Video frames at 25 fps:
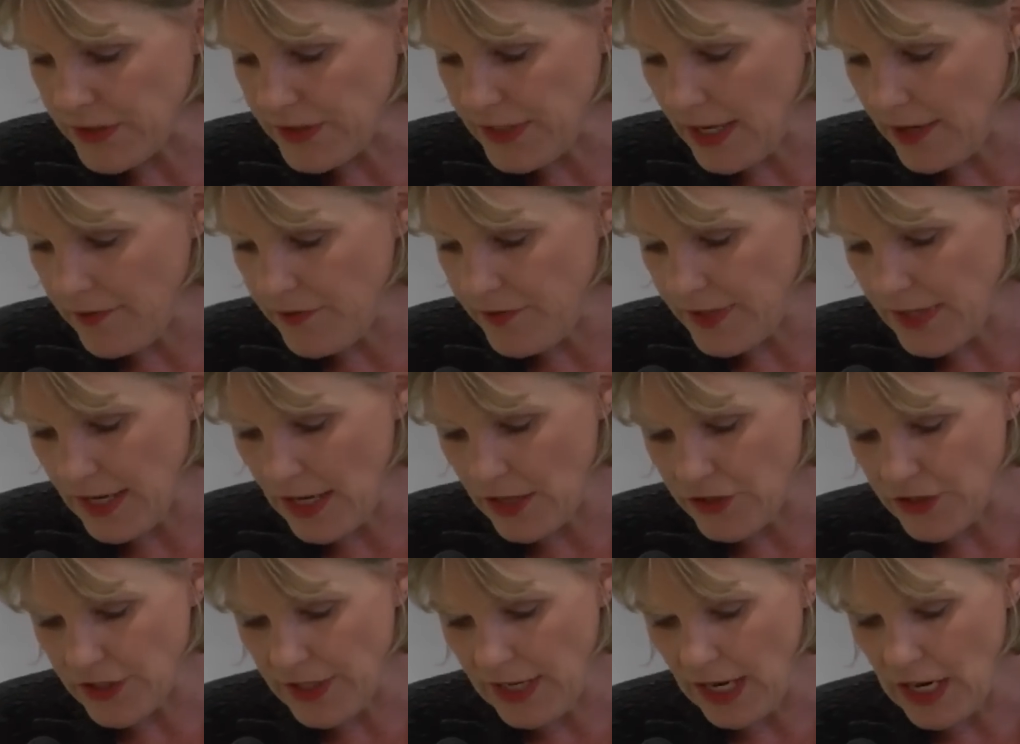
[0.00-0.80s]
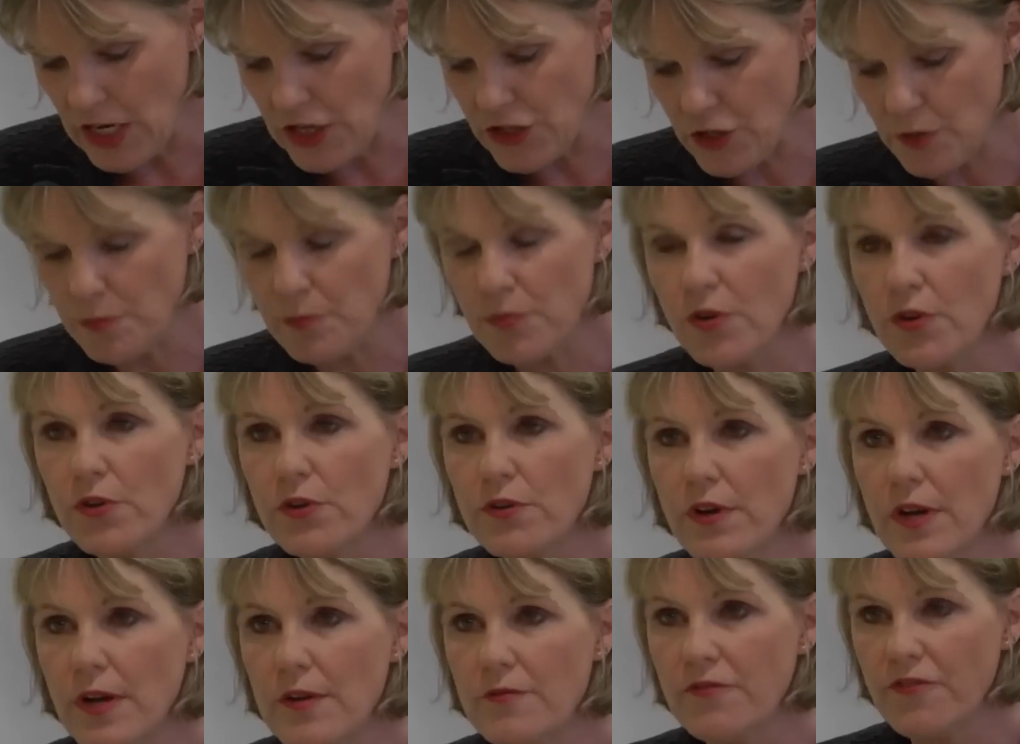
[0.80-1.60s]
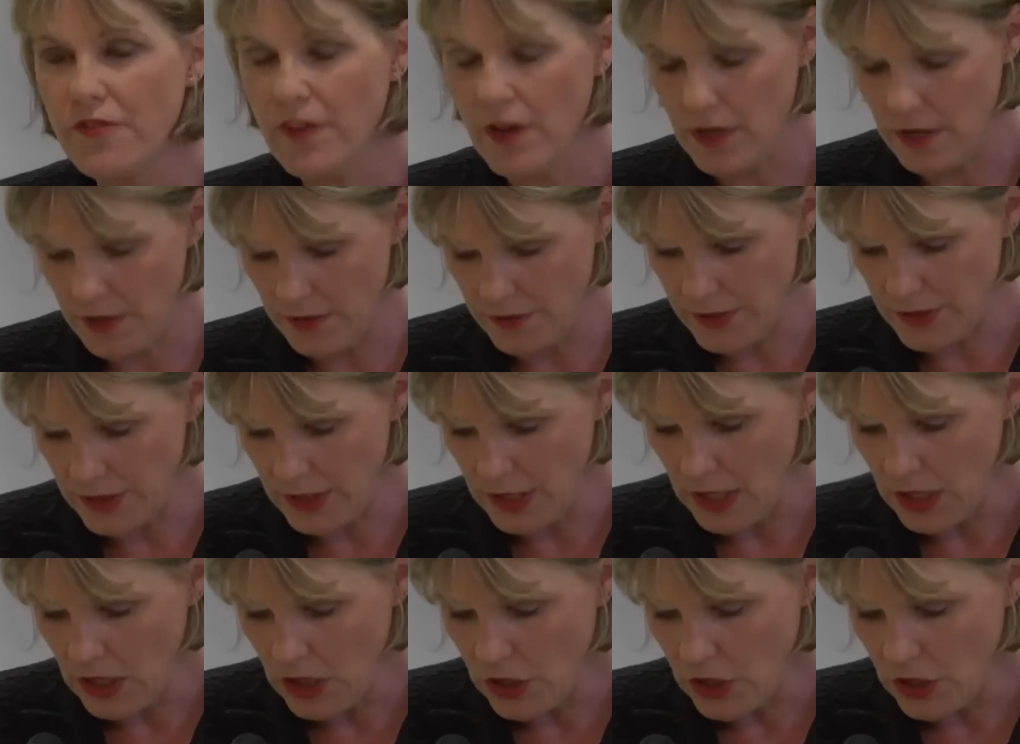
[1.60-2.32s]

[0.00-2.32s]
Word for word: safety education program fund